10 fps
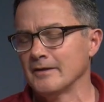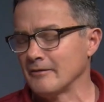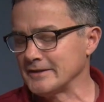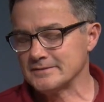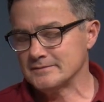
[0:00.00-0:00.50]

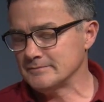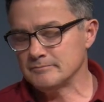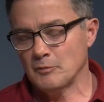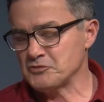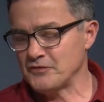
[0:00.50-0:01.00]
like
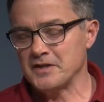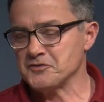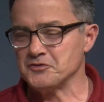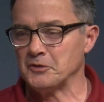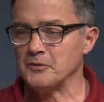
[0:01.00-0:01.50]
most
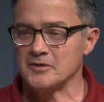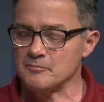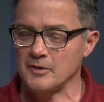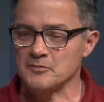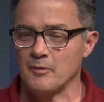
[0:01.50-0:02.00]
fans do. It's
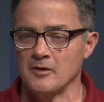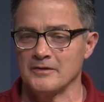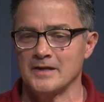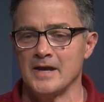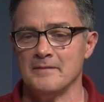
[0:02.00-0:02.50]
part of
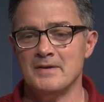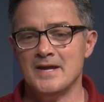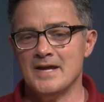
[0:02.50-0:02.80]
the game.